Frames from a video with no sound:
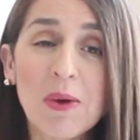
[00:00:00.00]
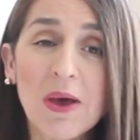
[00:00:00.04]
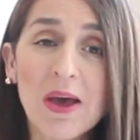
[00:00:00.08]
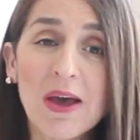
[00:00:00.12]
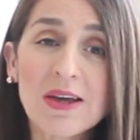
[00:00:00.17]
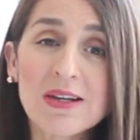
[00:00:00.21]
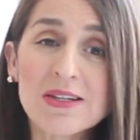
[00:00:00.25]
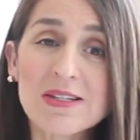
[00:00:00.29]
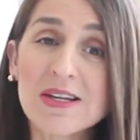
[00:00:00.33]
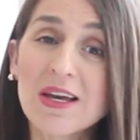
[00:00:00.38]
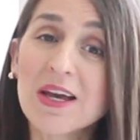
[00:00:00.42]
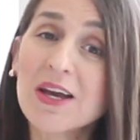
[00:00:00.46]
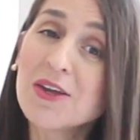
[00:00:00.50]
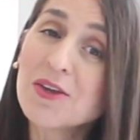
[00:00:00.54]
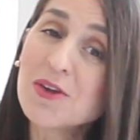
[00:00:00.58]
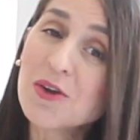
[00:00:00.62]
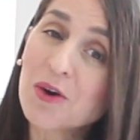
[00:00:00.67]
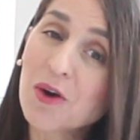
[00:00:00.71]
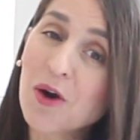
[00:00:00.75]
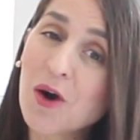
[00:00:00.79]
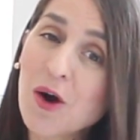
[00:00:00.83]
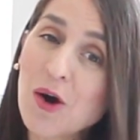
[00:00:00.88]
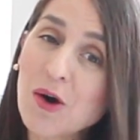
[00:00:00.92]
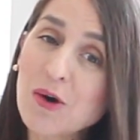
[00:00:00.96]
pet and
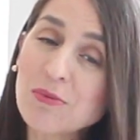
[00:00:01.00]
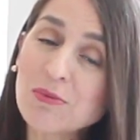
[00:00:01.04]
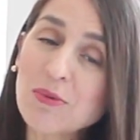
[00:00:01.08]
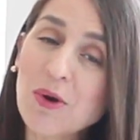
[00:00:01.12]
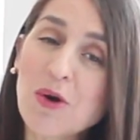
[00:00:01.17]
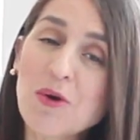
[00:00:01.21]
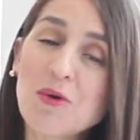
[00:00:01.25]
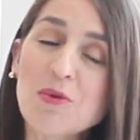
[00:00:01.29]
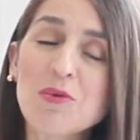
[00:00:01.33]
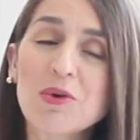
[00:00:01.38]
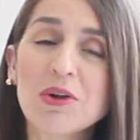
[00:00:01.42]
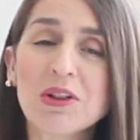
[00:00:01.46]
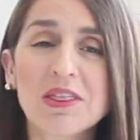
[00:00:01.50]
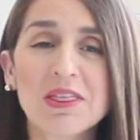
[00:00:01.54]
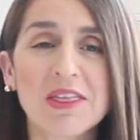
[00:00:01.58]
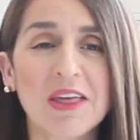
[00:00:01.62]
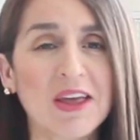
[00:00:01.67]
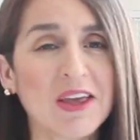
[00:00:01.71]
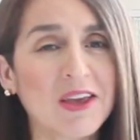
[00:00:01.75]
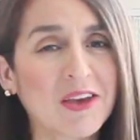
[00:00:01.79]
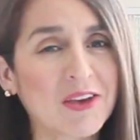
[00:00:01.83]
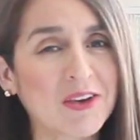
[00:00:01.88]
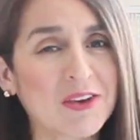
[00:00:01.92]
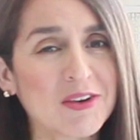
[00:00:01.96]
your home will
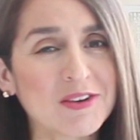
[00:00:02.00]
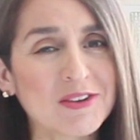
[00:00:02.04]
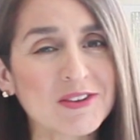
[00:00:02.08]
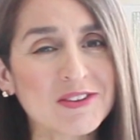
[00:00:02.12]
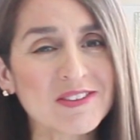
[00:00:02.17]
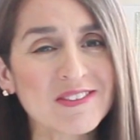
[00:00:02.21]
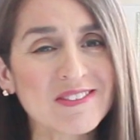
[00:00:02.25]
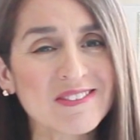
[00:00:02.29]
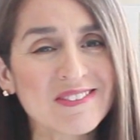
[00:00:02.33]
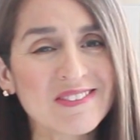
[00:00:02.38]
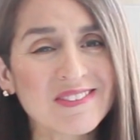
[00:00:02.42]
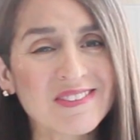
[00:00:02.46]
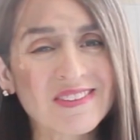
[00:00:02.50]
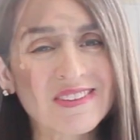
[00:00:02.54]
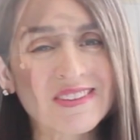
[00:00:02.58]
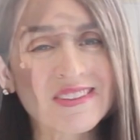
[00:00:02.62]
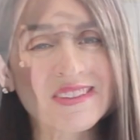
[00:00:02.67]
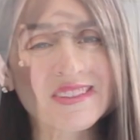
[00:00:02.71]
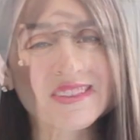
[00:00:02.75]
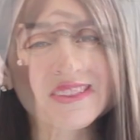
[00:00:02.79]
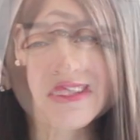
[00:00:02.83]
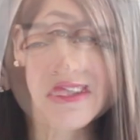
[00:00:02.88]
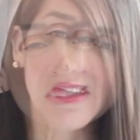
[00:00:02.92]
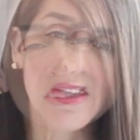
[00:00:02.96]
thank you.
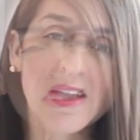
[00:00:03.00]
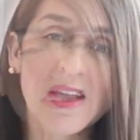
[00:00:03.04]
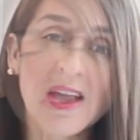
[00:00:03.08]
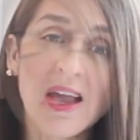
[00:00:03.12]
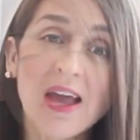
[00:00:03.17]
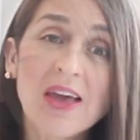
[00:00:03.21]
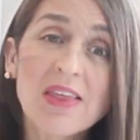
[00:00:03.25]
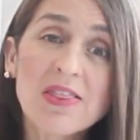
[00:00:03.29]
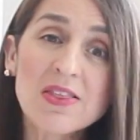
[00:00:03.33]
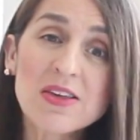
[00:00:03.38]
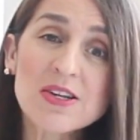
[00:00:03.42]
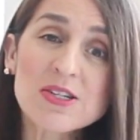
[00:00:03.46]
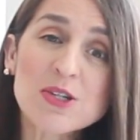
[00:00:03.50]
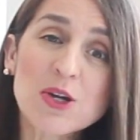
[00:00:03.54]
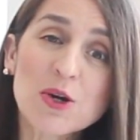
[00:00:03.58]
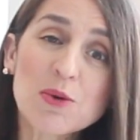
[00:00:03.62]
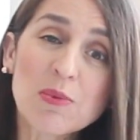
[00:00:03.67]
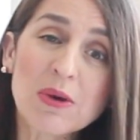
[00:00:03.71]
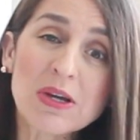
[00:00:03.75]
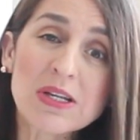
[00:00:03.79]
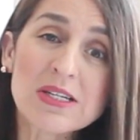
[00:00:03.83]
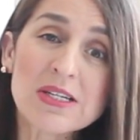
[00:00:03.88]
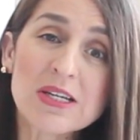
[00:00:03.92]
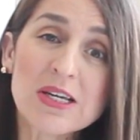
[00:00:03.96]
And these are
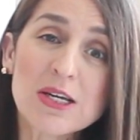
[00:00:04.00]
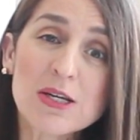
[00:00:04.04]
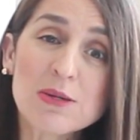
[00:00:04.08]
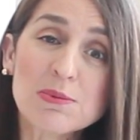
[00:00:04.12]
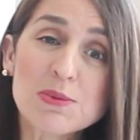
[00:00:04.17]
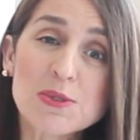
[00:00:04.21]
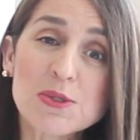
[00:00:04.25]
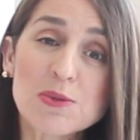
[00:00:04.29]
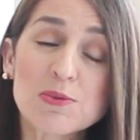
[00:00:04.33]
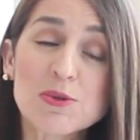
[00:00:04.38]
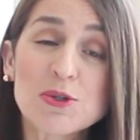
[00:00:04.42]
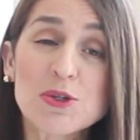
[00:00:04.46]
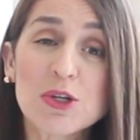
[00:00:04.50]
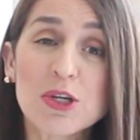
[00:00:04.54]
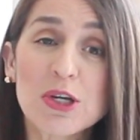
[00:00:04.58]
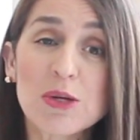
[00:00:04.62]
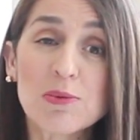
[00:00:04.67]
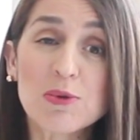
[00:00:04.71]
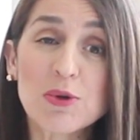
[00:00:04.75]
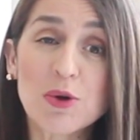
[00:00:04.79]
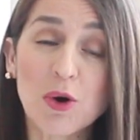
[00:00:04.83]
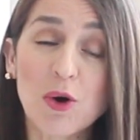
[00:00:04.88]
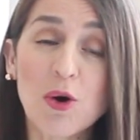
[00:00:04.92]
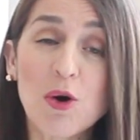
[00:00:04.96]
my tips to
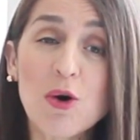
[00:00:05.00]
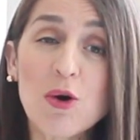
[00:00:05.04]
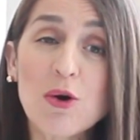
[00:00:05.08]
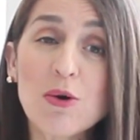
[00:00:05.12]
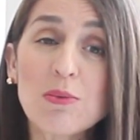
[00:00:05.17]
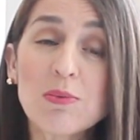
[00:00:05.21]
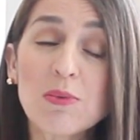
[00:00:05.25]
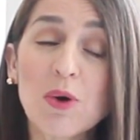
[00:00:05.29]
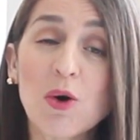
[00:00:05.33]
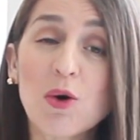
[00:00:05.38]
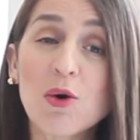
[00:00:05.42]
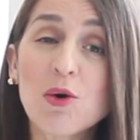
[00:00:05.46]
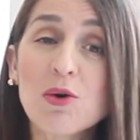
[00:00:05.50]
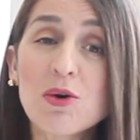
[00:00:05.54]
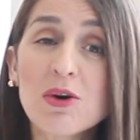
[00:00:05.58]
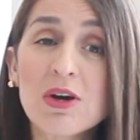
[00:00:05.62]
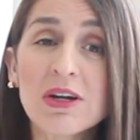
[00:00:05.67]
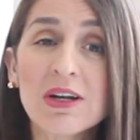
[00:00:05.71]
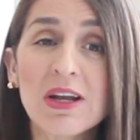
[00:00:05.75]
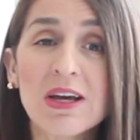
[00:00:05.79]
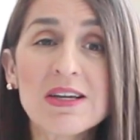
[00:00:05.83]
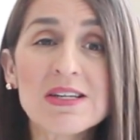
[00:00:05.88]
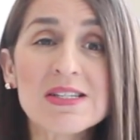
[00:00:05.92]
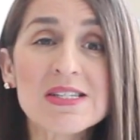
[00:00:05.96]
keep your home
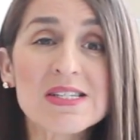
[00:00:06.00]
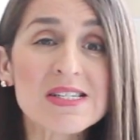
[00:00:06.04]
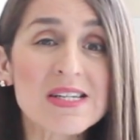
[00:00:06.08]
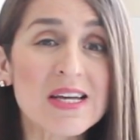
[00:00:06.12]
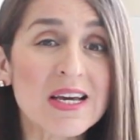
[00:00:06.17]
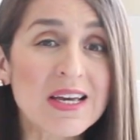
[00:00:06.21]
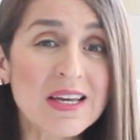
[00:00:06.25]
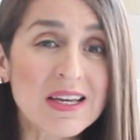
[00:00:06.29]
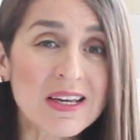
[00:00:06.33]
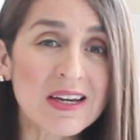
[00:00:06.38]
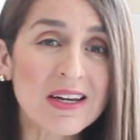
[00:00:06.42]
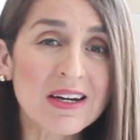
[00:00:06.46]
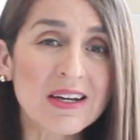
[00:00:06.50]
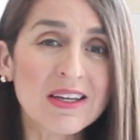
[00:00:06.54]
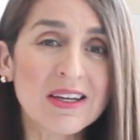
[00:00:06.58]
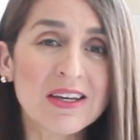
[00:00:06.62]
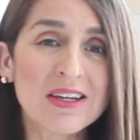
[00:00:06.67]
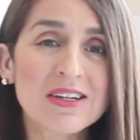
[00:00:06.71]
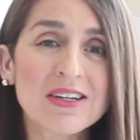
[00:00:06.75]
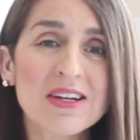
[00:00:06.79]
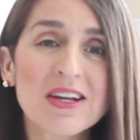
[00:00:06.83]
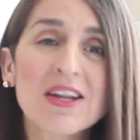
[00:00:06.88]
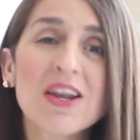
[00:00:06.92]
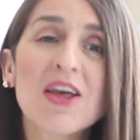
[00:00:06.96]
organized and
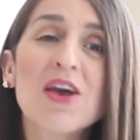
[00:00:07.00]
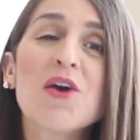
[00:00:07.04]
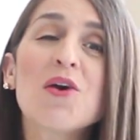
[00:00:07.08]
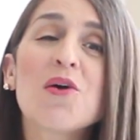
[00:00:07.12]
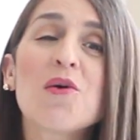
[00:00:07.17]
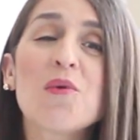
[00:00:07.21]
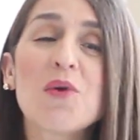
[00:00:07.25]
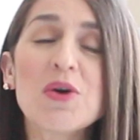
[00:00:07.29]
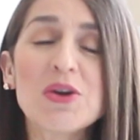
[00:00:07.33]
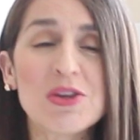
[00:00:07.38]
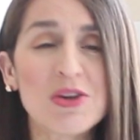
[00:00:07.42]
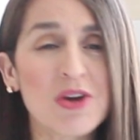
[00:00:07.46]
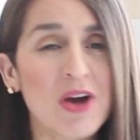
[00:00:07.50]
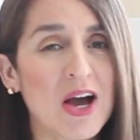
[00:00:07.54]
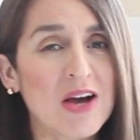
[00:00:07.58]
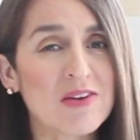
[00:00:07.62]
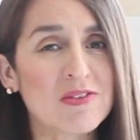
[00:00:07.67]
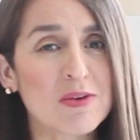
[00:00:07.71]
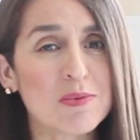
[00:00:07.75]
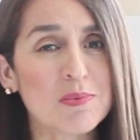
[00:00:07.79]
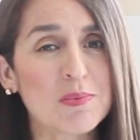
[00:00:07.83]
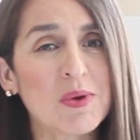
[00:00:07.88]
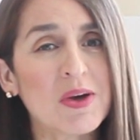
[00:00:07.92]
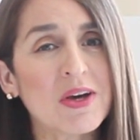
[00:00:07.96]
clean when you have
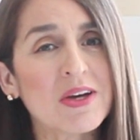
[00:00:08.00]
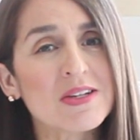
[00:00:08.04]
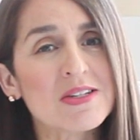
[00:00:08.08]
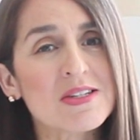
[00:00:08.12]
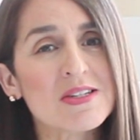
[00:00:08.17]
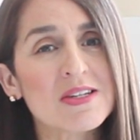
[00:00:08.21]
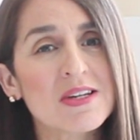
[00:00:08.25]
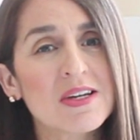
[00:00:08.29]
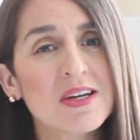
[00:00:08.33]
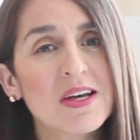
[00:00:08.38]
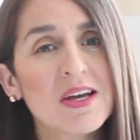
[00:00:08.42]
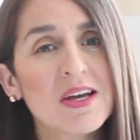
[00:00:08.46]
a pet.